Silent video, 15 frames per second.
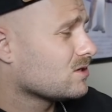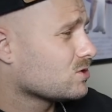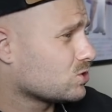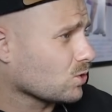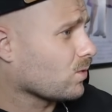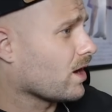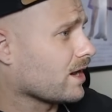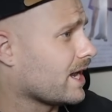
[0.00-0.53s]

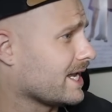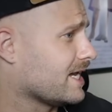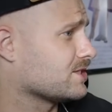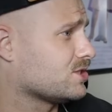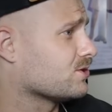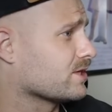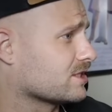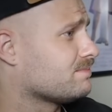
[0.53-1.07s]
So what? I
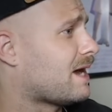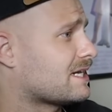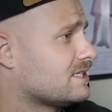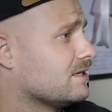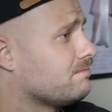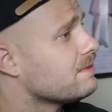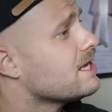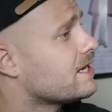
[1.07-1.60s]
guess you're
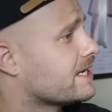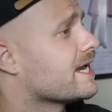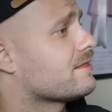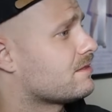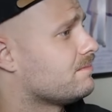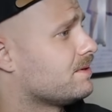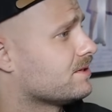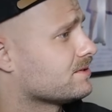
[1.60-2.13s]
expecting me to
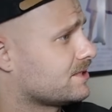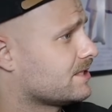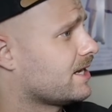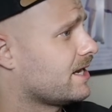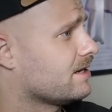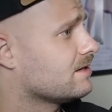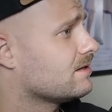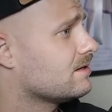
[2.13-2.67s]
get the bill
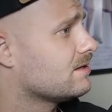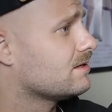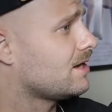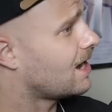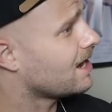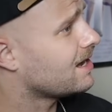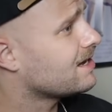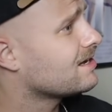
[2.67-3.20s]
tonight.
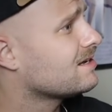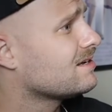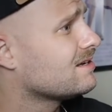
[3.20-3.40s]
Huh?